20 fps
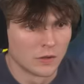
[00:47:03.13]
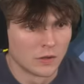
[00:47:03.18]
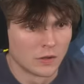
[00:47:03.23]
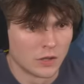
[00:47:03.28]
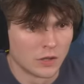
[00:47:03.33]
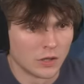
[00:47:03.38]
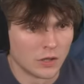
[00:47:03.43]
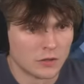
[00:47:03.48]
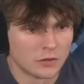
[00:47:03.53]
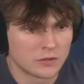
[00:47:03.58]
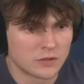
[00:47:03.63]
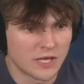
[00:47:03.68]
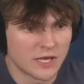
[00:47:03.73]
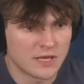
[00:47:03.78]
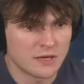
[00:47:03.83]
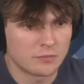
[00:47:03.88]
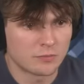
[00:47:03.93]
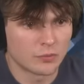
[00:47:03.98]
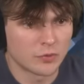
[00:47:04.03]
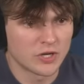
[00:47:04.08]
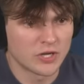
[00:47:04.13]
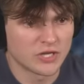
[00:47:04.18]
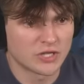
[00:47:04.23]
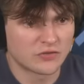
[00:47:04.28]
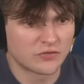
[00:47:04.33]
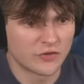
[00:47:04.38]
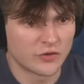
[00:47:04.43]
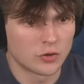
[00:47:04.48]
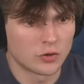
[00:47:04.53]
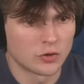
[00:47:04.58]
Okay, bridge
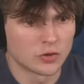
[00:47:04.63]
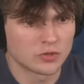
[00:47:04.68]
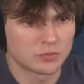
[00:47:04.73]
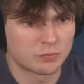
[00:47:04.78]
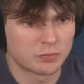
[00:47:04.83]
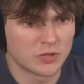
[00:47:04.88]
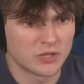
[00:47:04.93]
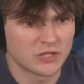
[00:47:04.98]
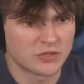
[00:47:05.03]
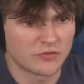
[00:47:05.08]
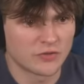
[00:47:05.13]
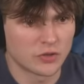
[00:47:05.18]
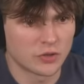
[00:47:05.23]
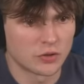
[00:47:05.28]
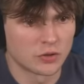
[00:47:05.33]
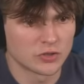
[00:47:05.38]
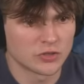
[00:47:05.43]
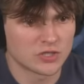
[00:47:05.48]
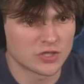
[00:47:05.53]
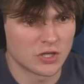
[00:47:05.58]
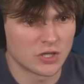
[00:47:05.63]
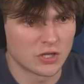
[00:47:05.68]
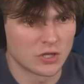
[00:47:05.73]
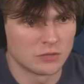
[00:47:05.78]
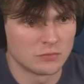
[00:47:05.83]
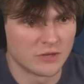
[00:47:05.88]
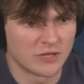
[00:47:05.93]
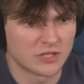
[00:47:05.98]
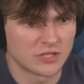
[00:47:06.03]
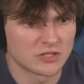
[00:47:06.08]
for the horse, bridge for the horse. Oh
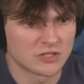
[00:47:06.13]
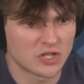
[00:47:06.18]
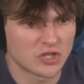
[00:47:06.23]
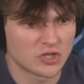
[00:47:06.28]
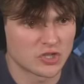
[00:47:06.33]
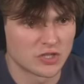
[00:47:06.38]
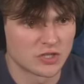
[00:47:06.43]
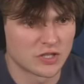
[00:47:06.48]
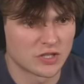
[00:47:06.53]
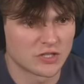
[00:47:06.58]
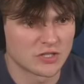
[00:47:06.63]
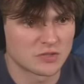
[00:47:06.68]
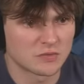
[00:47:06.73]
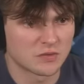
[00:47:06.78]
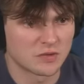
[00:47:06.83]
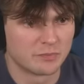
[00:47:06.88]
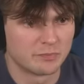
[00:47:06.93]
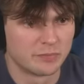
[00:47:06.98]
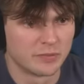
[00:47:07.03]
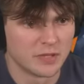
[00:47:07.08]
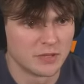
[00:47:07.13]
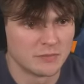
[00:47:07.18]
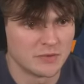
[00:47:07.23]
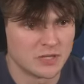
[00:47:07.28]
my goodness, I shouldn't have done this with a blimmin'